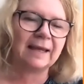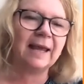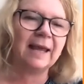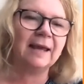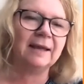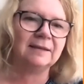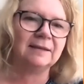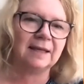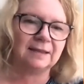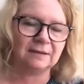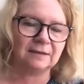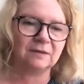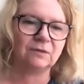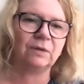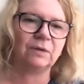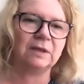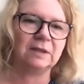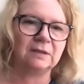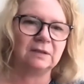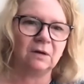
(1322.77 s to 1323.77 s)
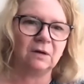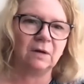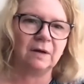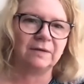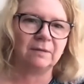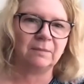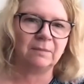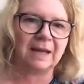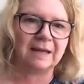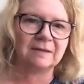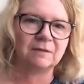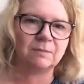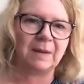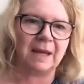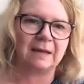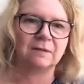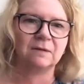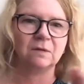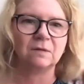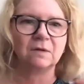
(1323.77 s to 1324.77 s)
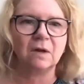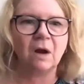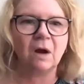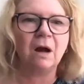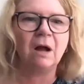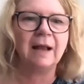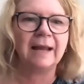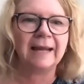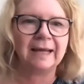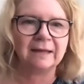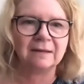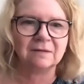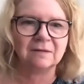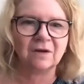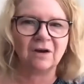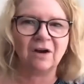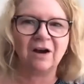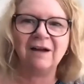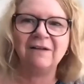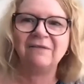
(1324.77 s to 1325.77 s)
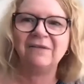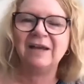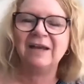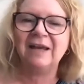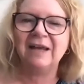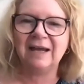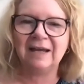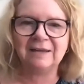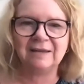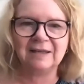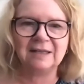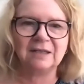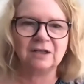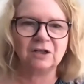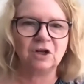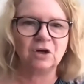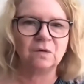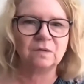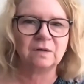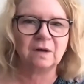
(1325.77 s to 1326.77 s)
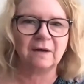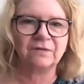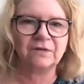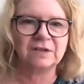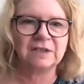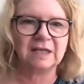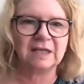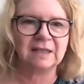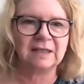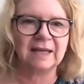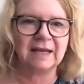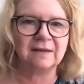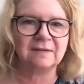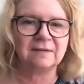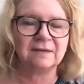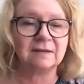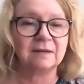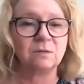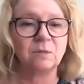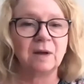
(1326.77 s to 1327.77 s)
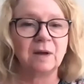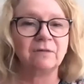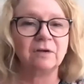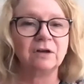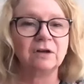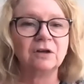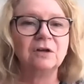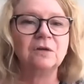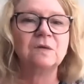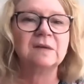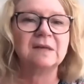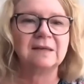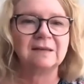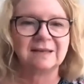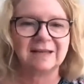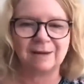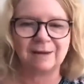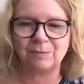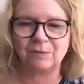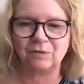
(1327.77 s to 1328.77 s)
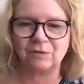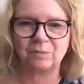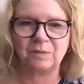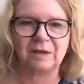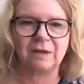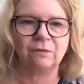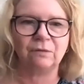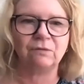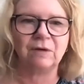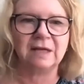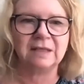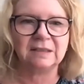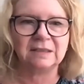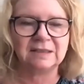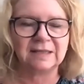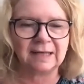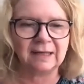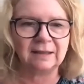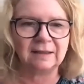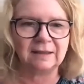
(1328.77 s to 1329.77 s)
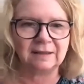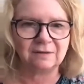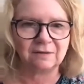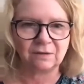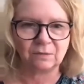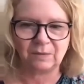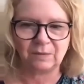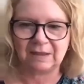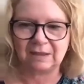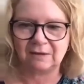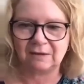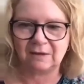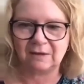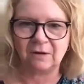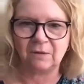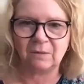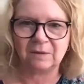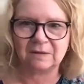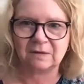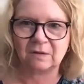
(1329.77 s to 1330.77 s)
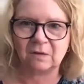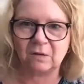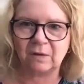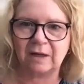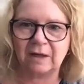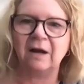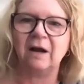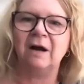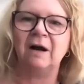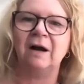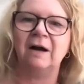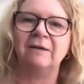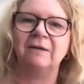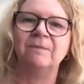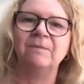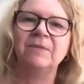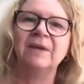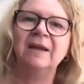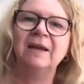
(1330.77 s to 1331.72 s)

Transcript: end and it's ready to go on the mass spec. So it's all hands off, and then it goes off the data analysis, and we have our QC samples being run daily so we can know what's going on.